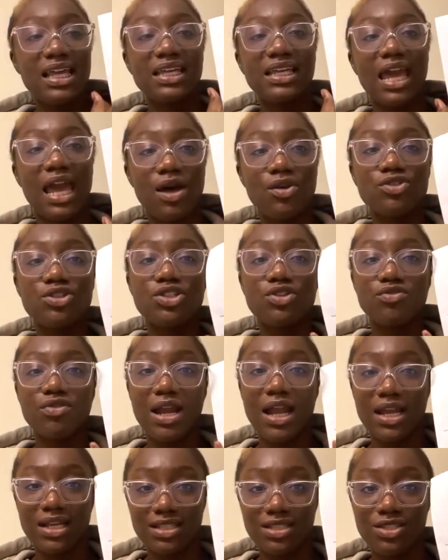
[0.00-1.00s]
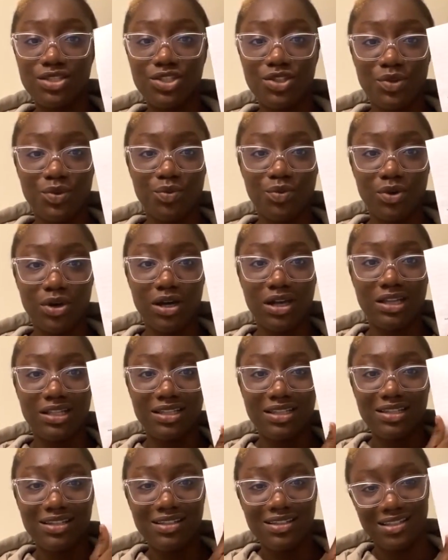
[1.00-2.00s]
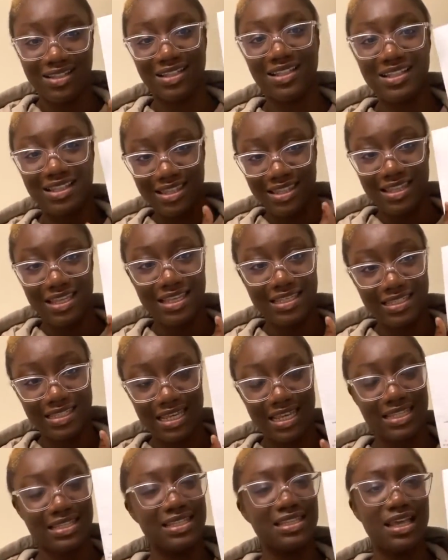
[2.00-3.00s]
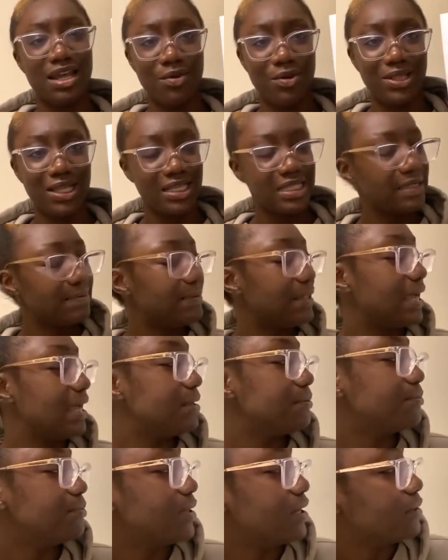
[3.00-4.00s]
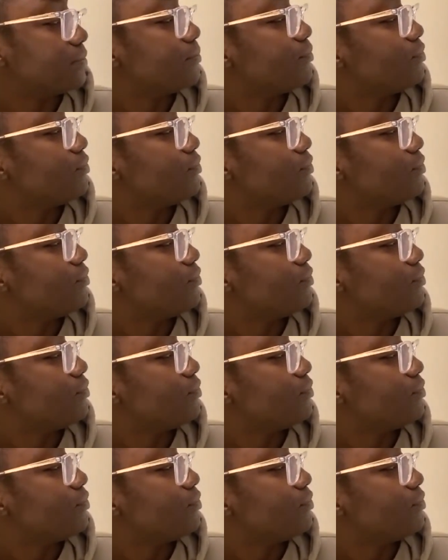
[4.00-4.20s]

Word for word: a counteract to what this is, and I will explain. But